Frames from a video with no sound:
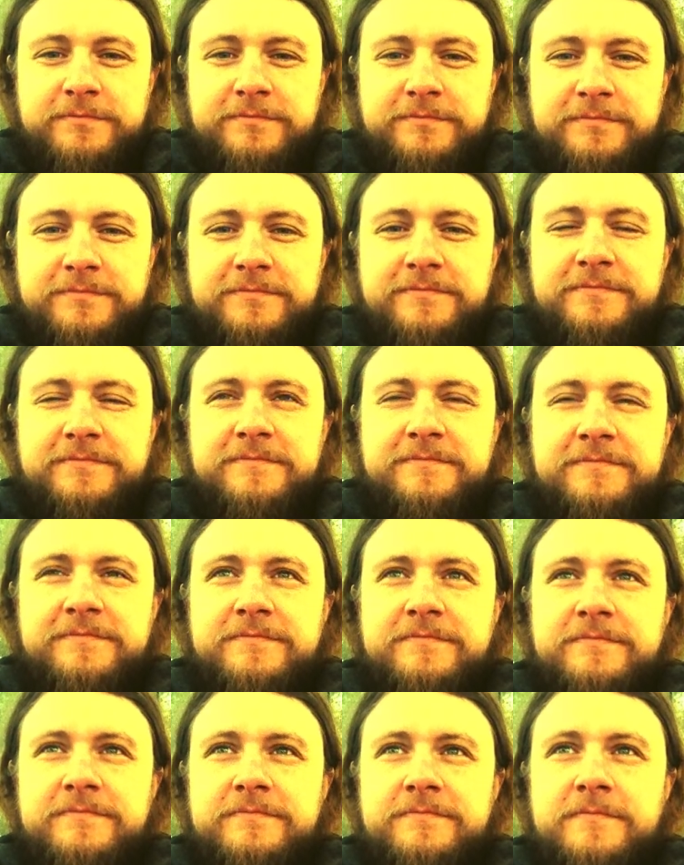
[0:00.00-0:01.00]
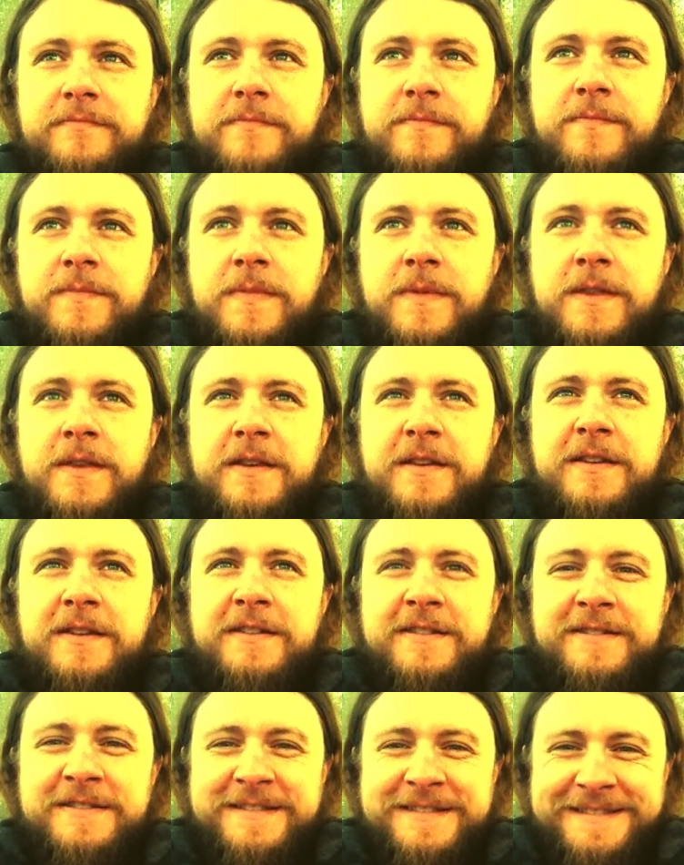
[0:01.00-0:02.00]

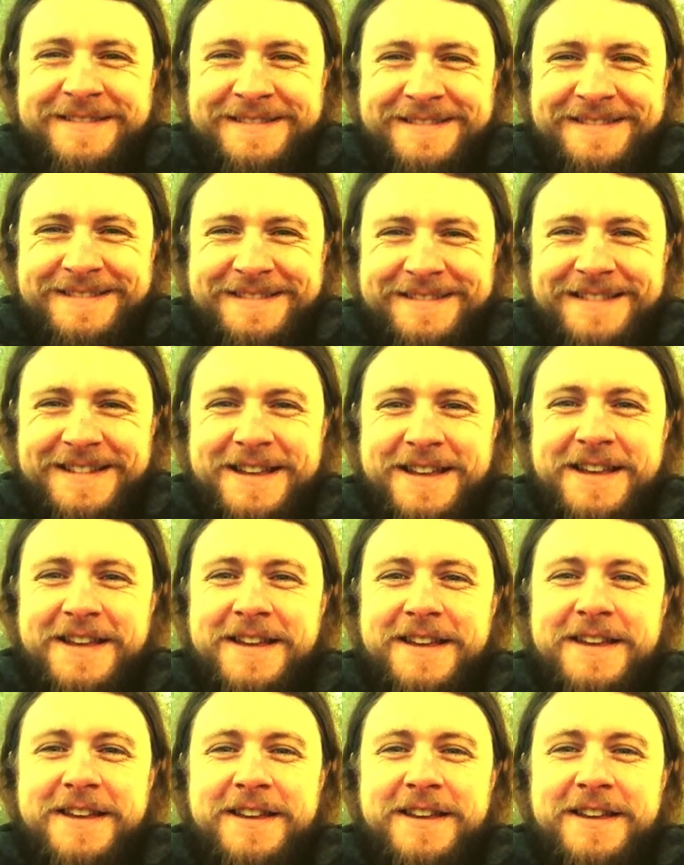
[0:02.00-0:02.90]
(no one is talking)